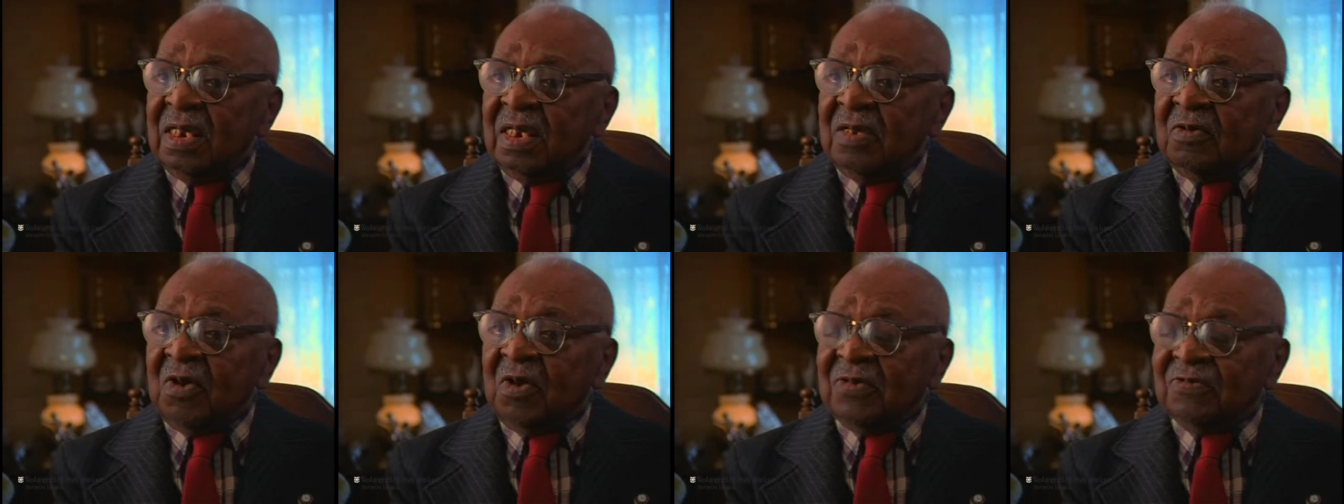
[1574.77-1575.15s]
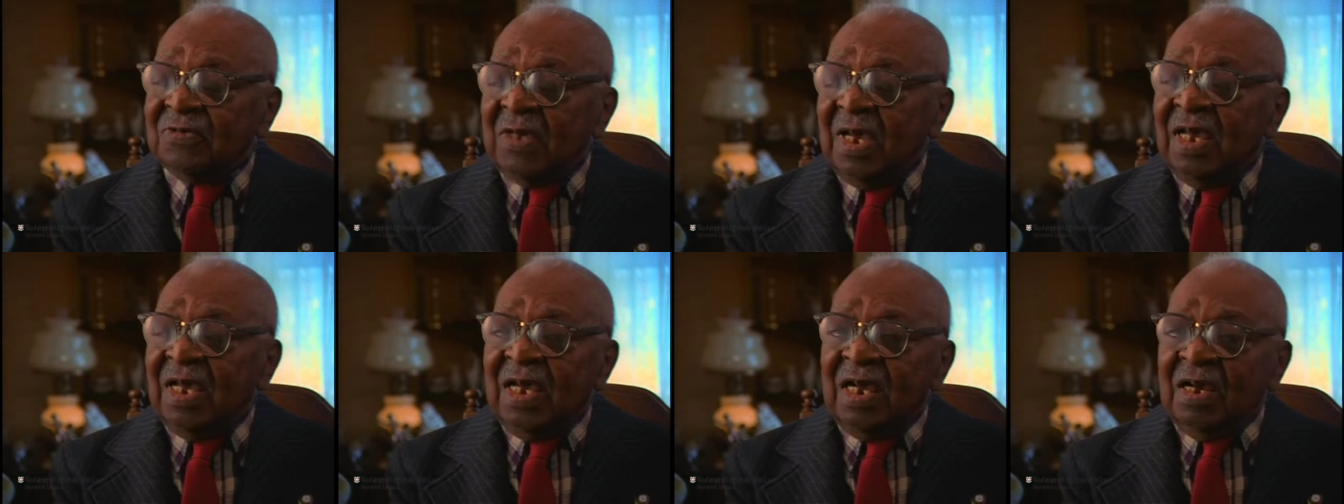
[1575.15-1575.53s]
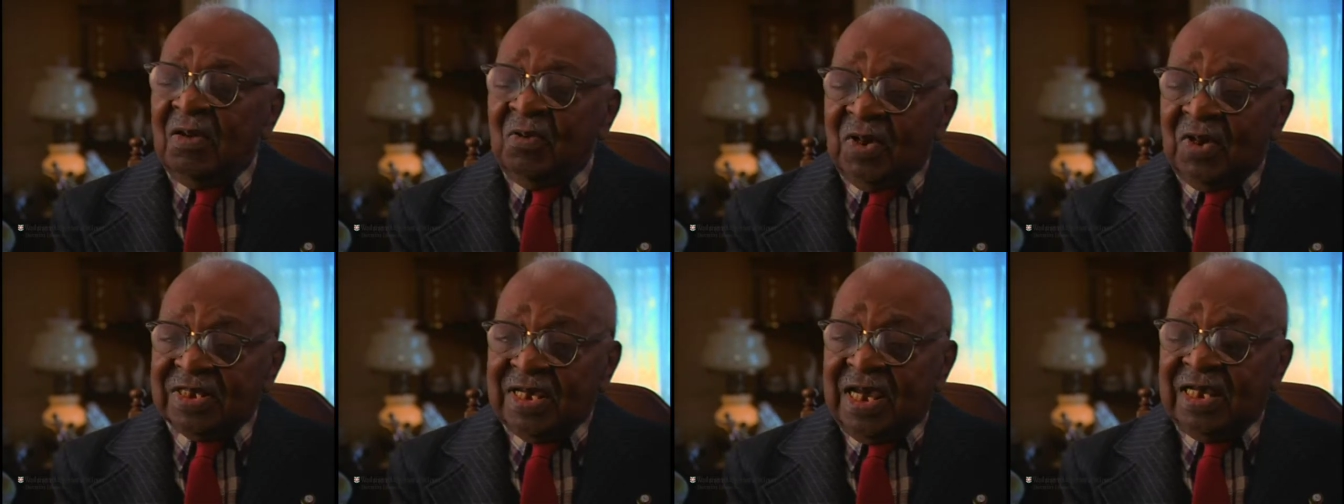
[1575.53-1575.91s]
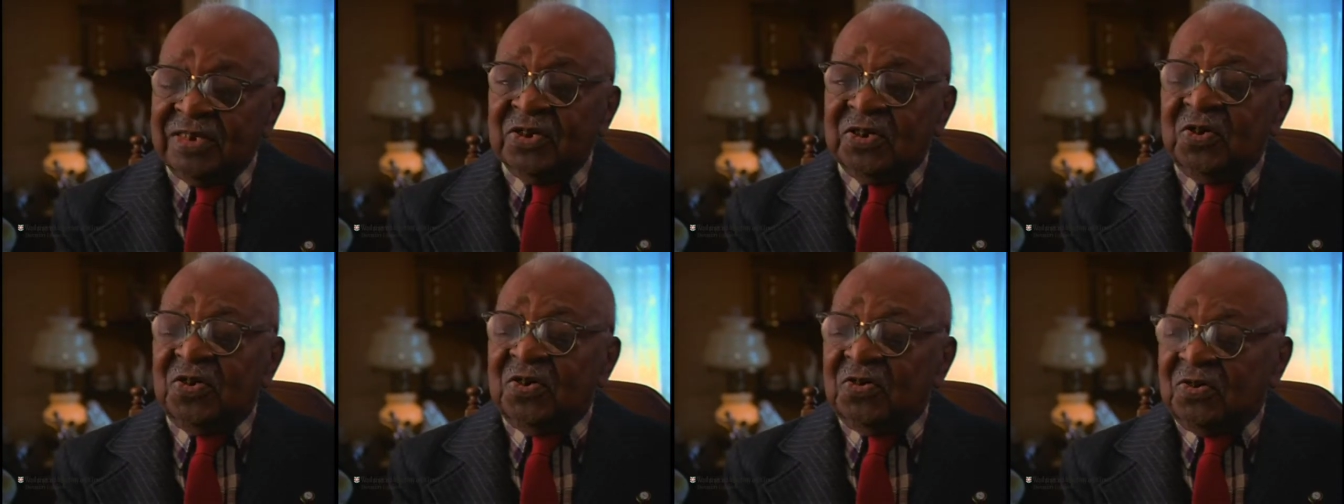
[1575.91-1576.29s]
And what what I
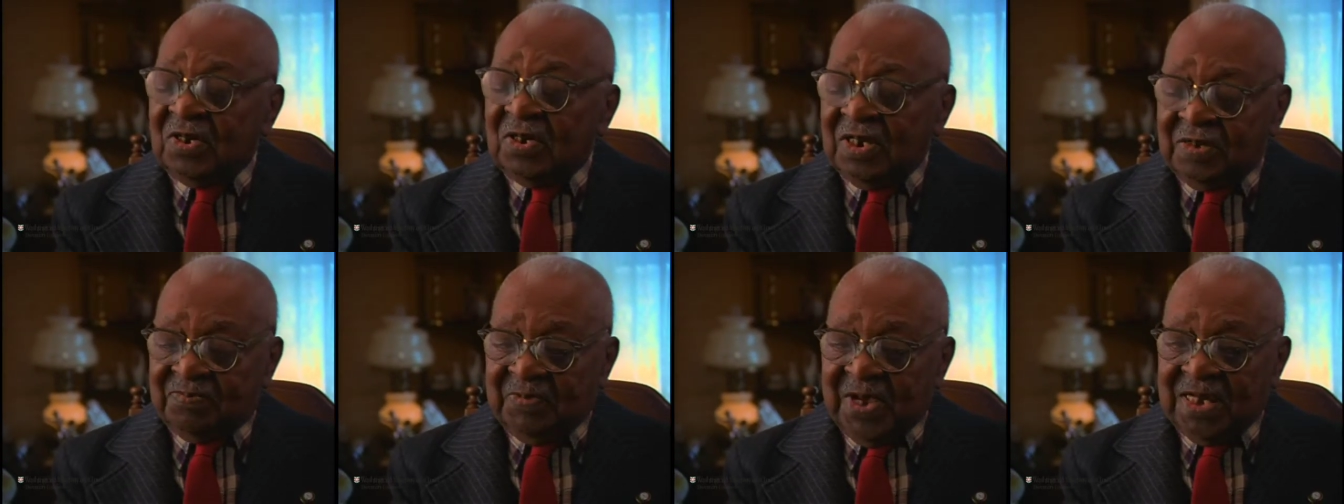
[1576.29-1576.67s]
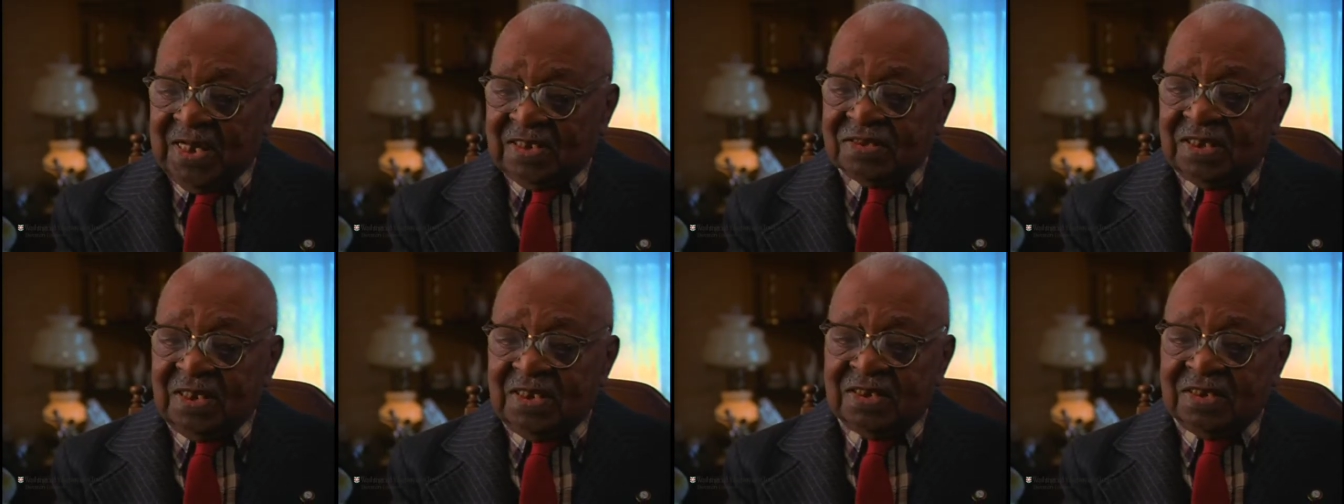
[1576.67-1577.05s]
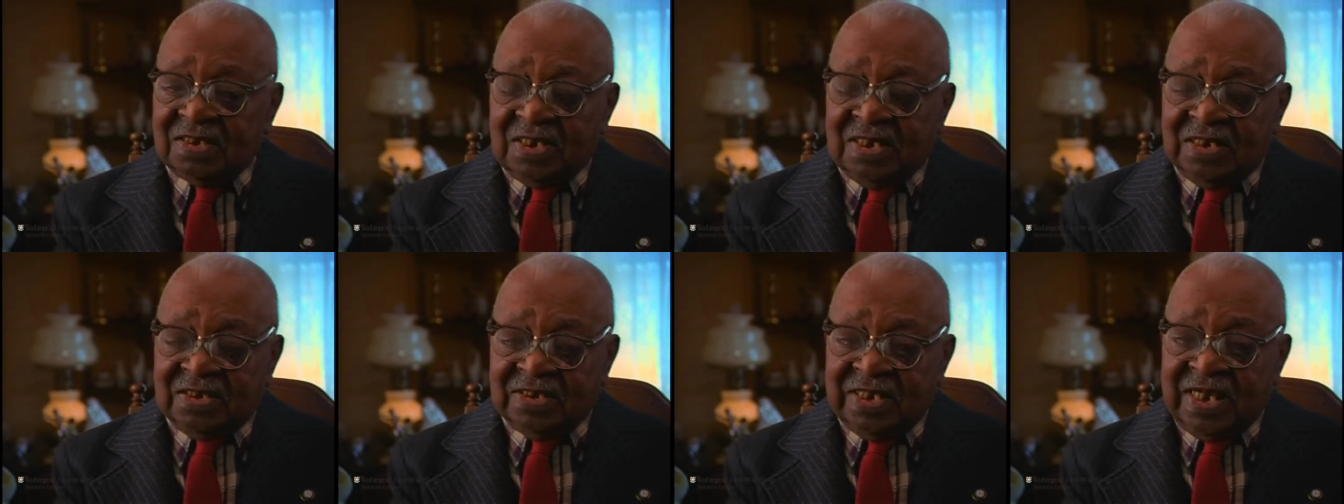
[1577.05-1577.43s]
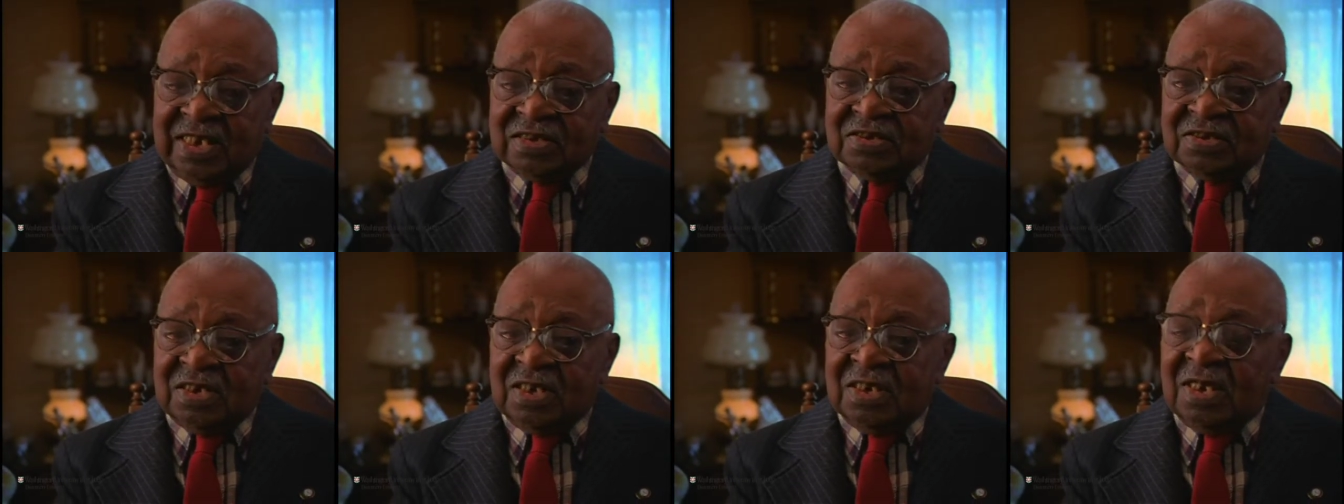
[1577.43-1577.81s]
know about the, uh,
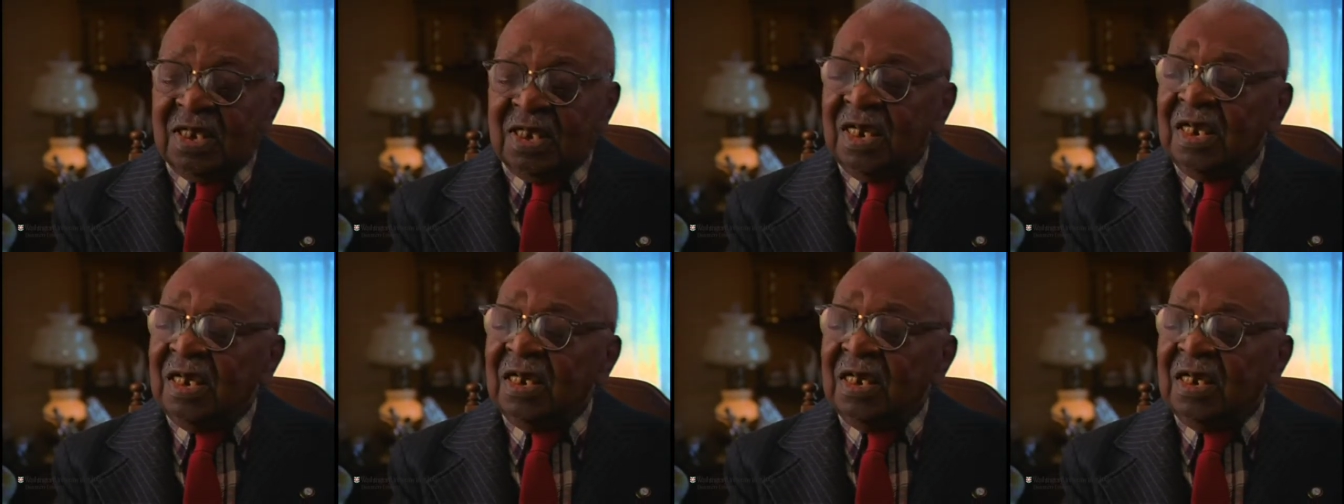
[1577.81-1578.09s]
that uh,